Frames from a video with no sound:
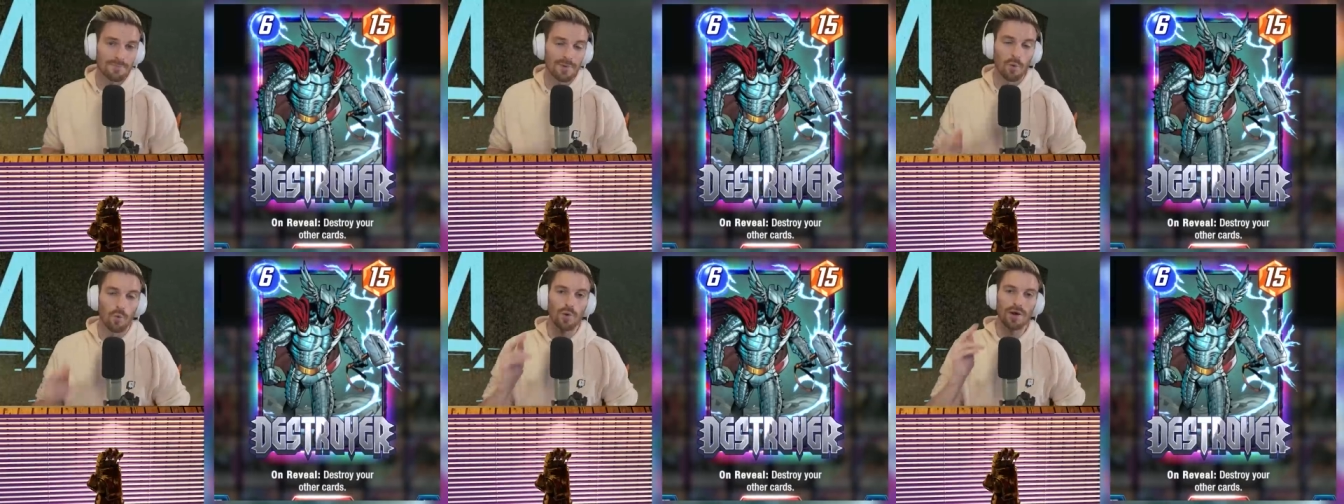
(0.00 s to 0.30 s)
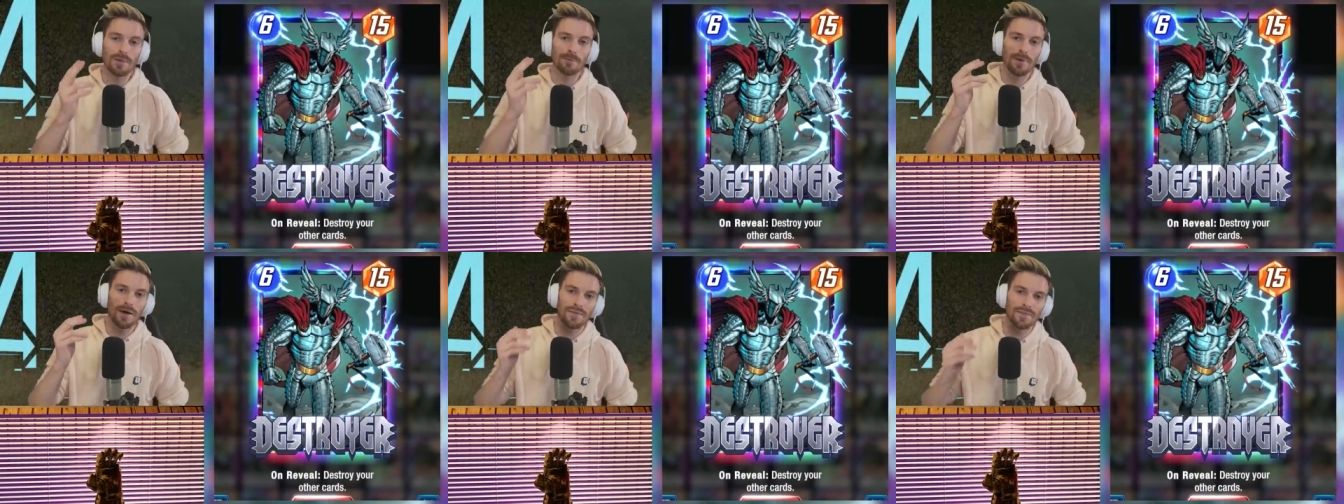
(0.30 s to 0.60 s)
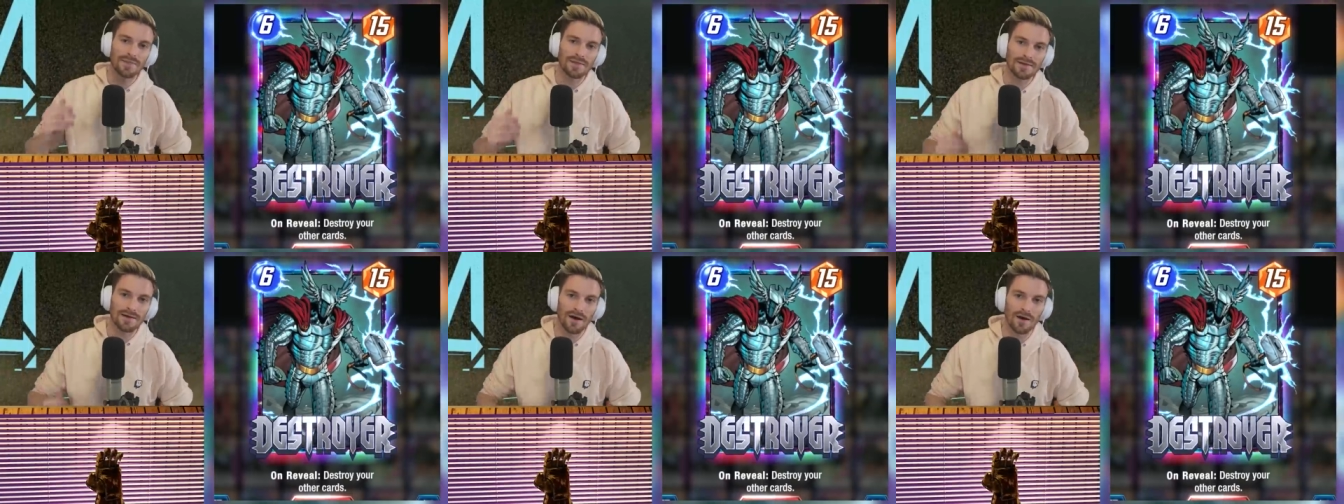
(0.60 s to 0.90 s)
But what
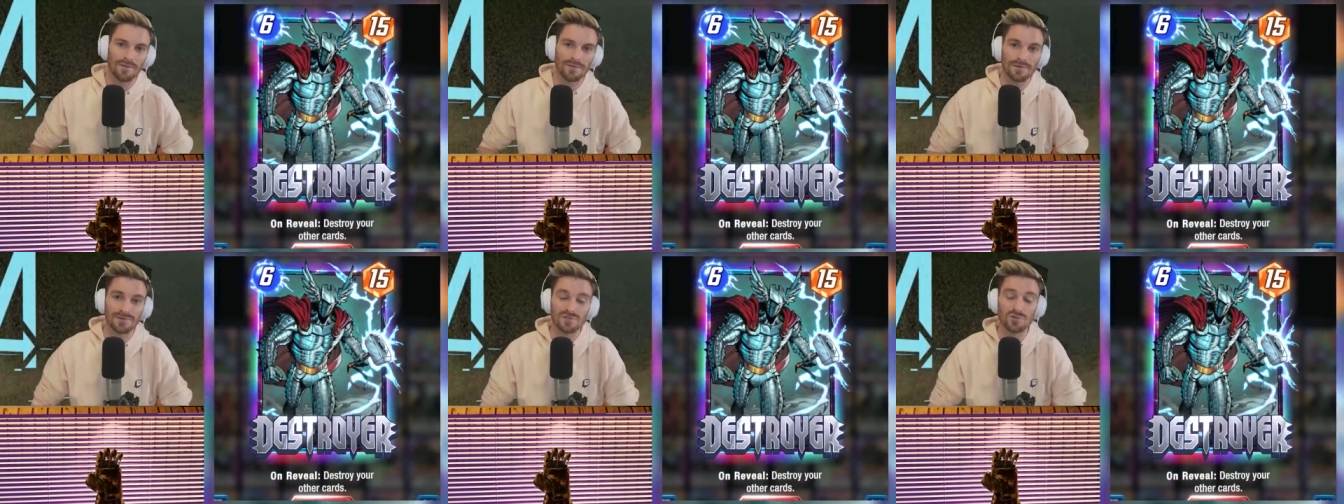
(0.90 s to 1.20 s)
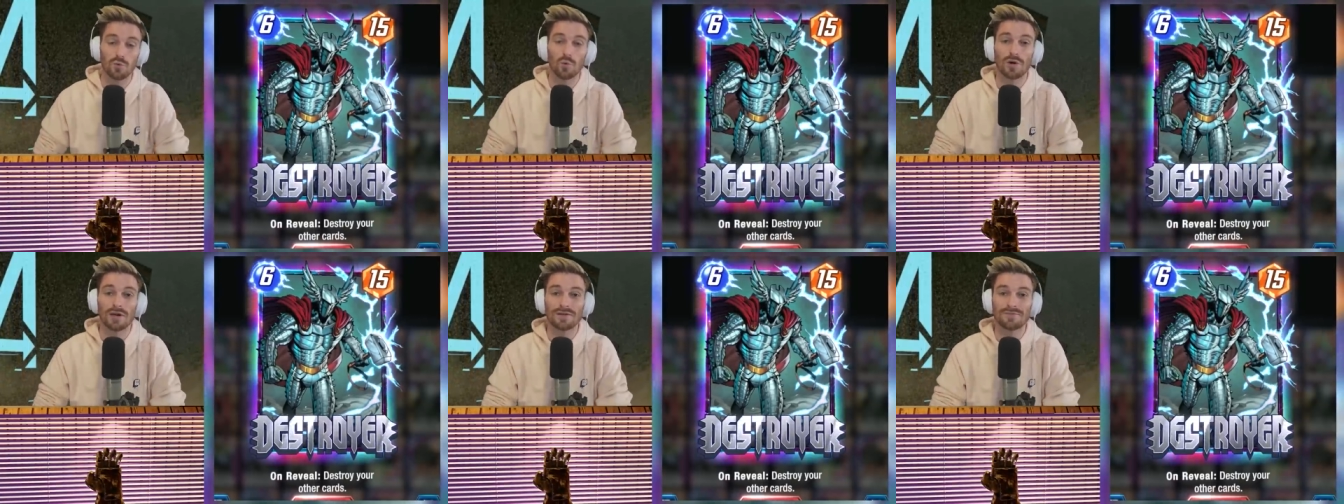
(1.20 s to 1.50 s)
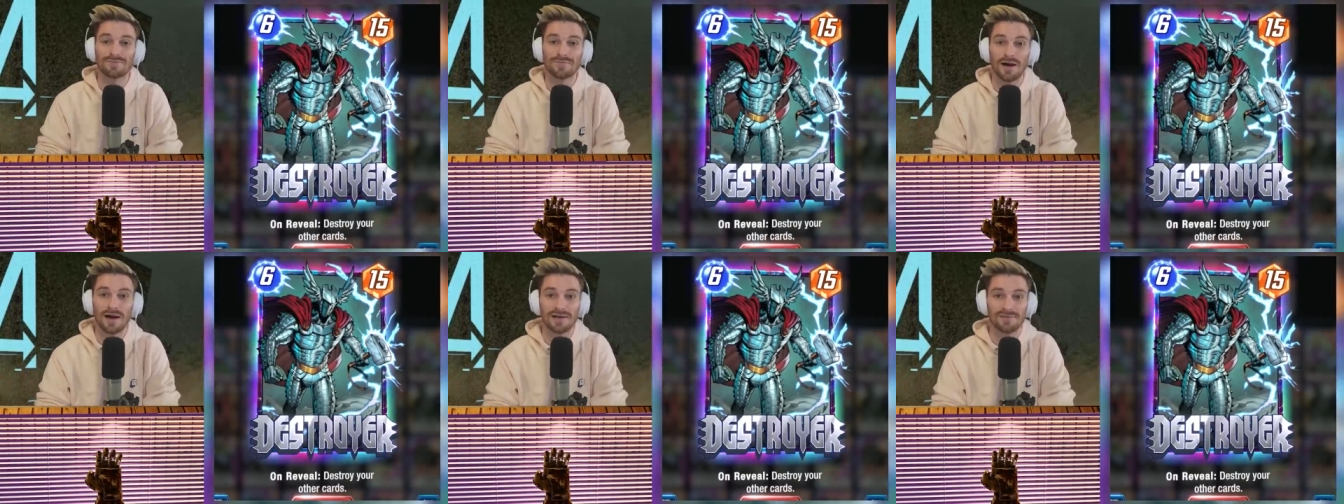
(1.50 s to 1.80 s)
about the other
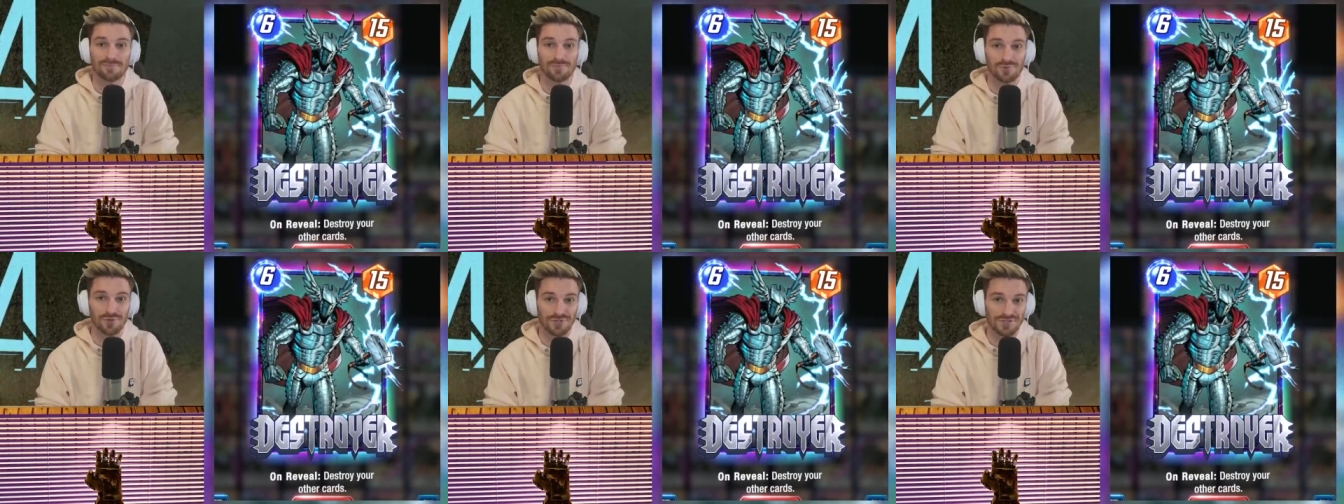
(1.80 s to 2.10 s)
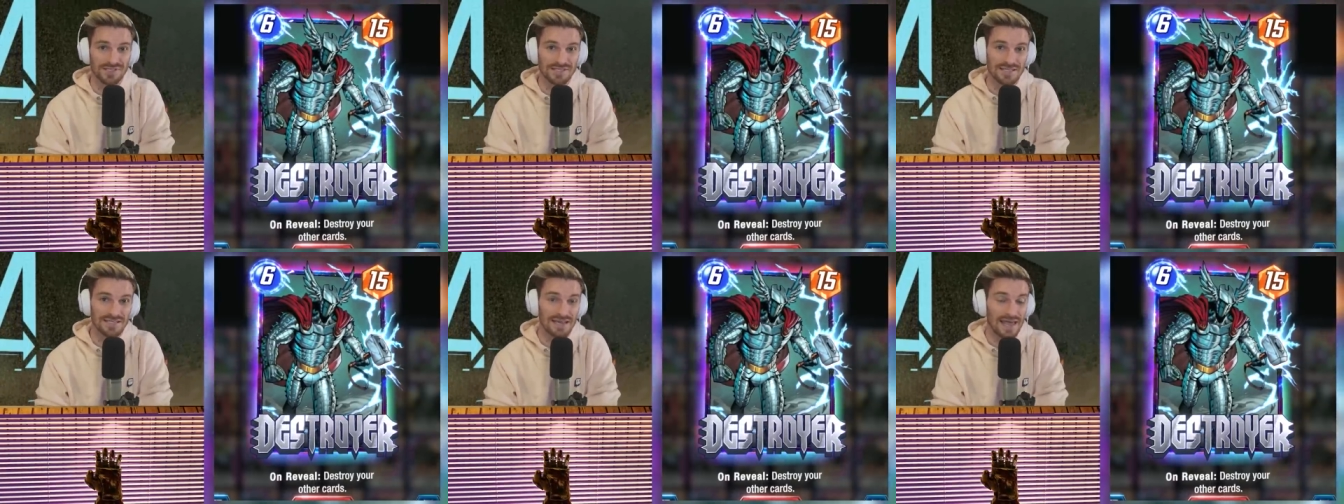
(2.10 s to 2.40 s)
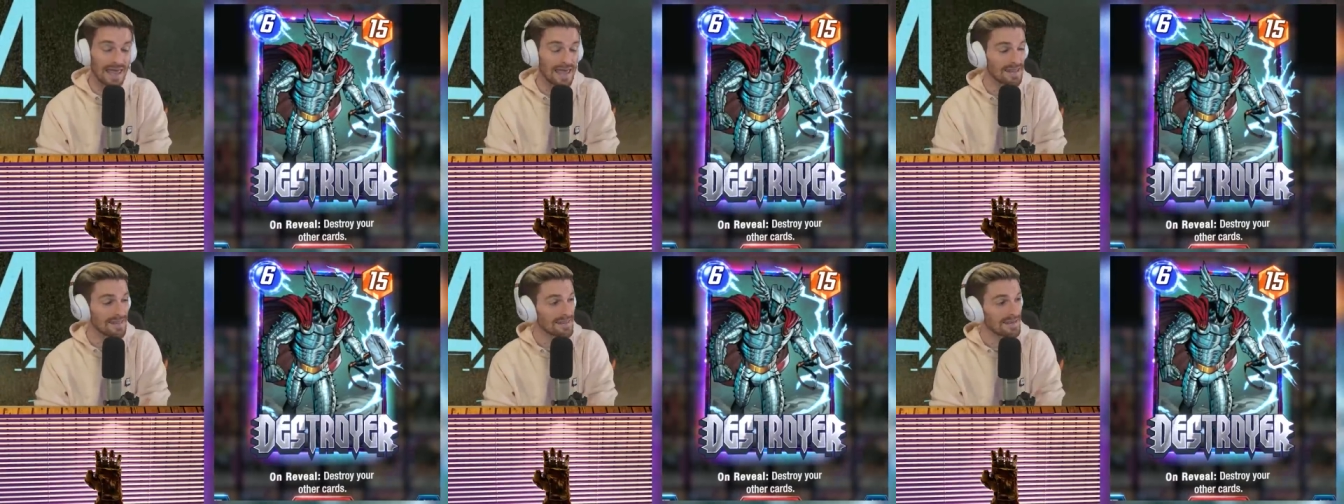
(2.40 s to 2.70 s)
25%
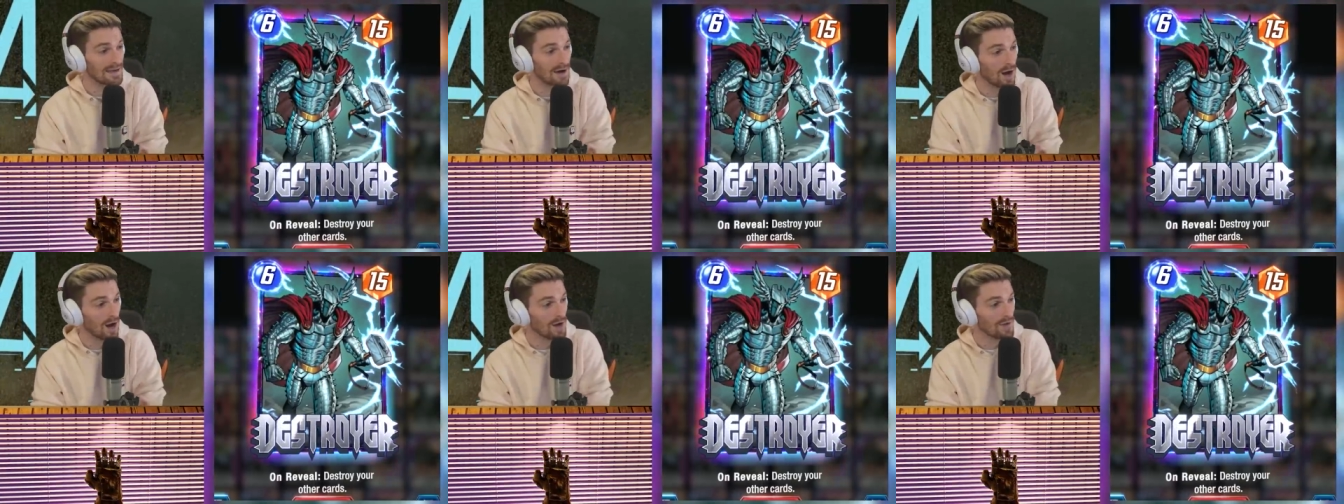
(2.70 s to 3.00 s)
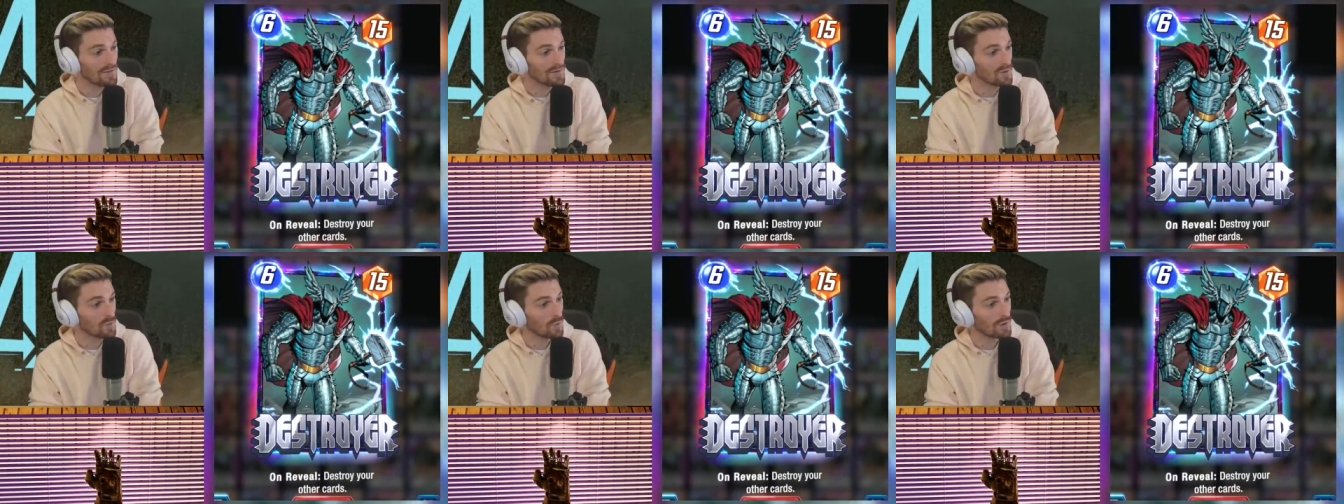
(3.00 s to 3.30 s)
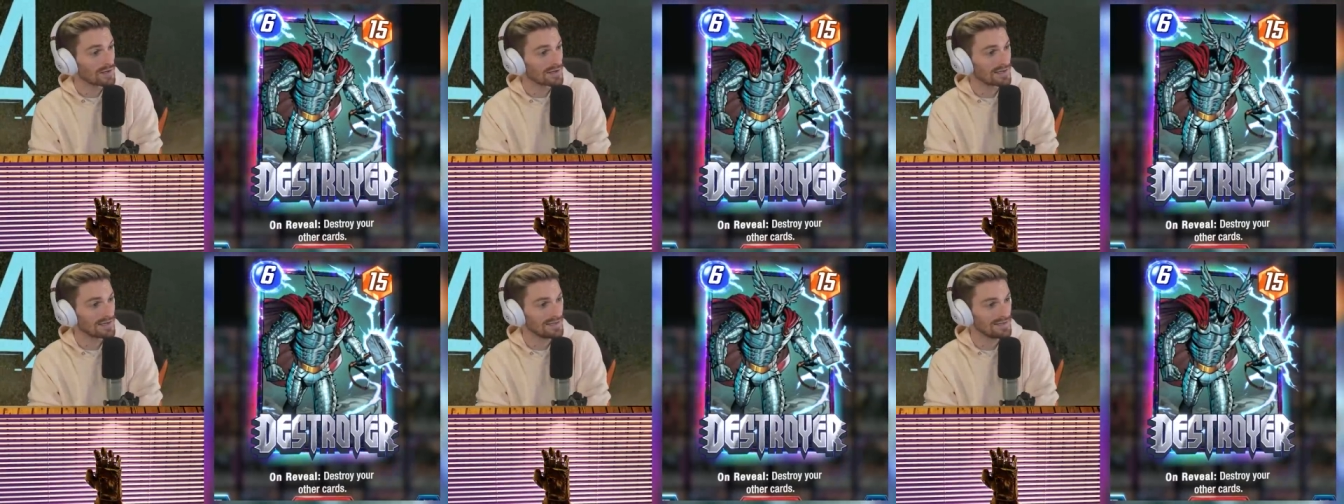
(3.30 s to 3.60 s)
and the other
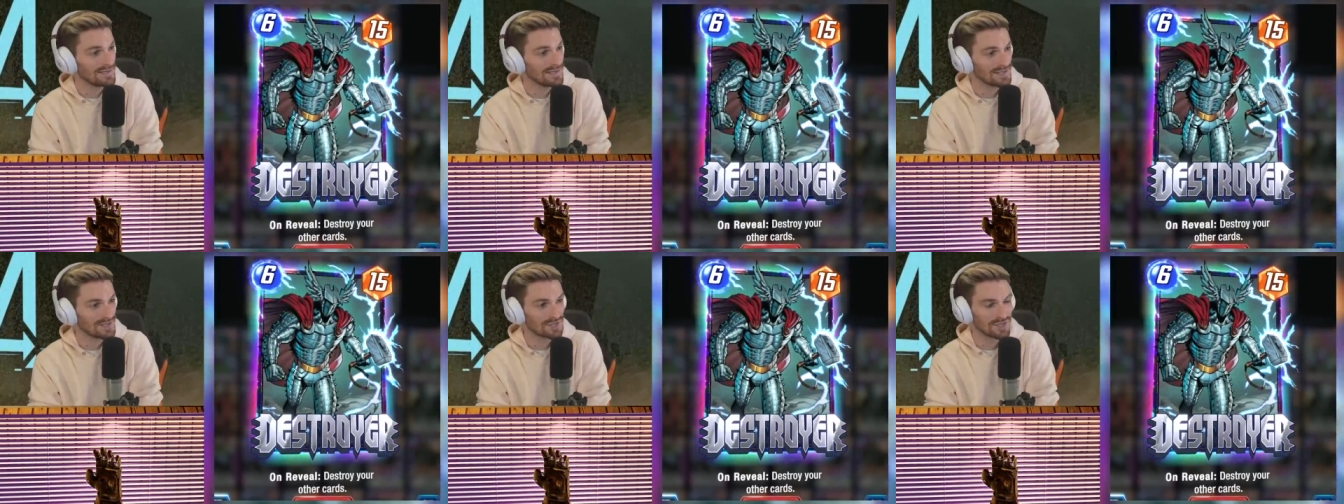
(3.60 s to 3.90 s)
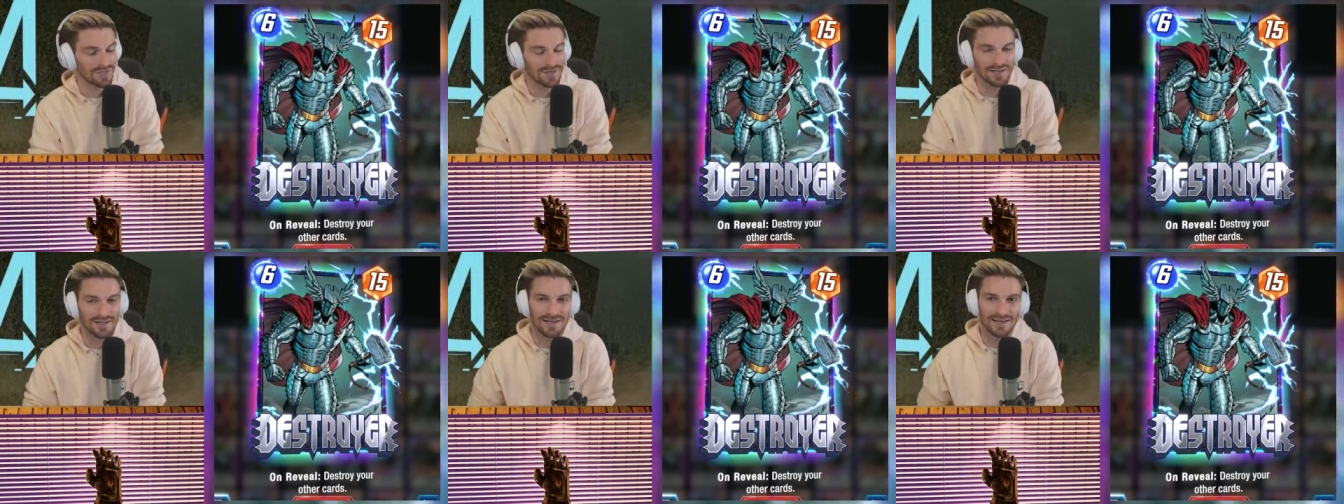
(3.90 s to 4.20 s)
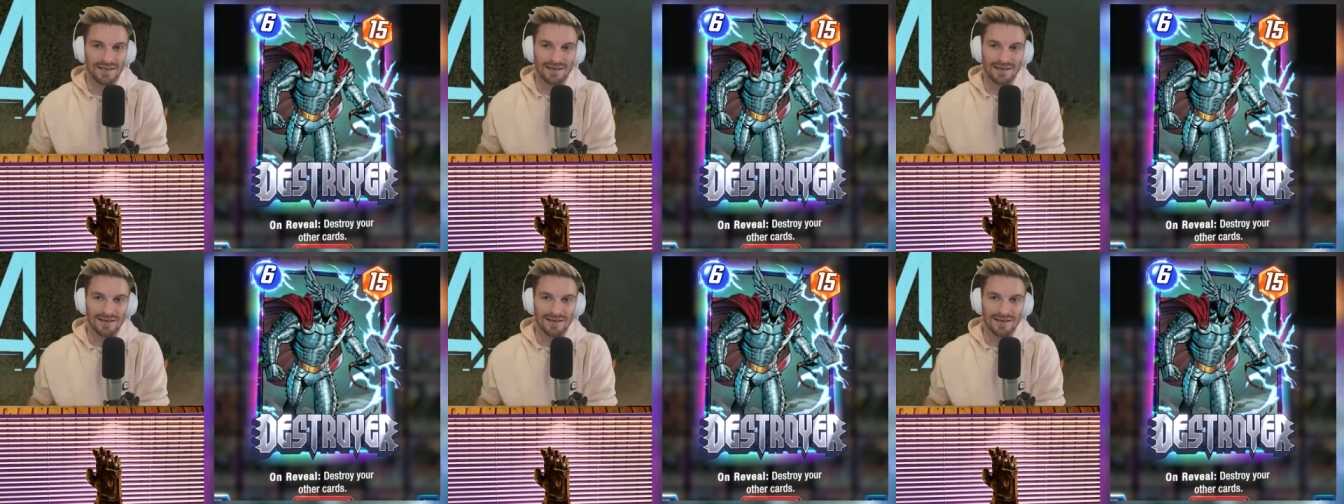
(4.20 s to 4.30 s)
win condition?